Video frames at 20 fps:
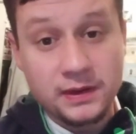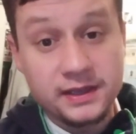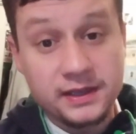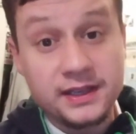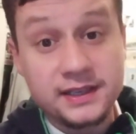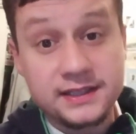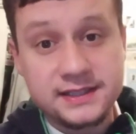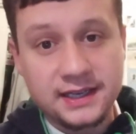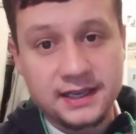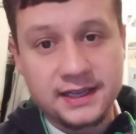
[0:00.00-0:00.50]

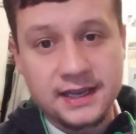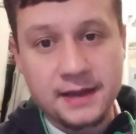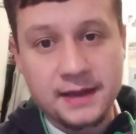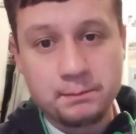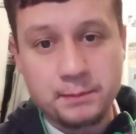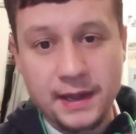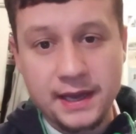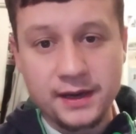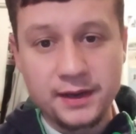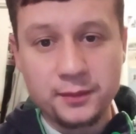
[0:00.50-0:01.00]
you'd say, getting
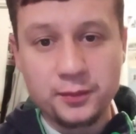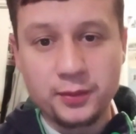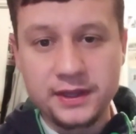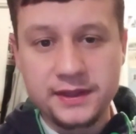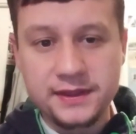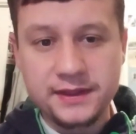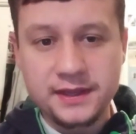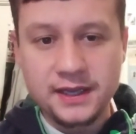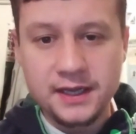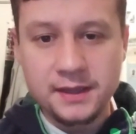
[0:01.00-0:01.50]
better
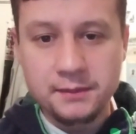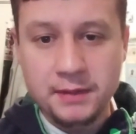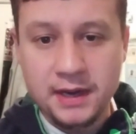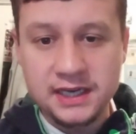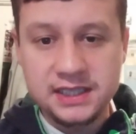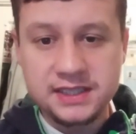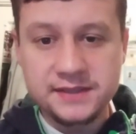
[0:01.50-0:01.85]
with uh, match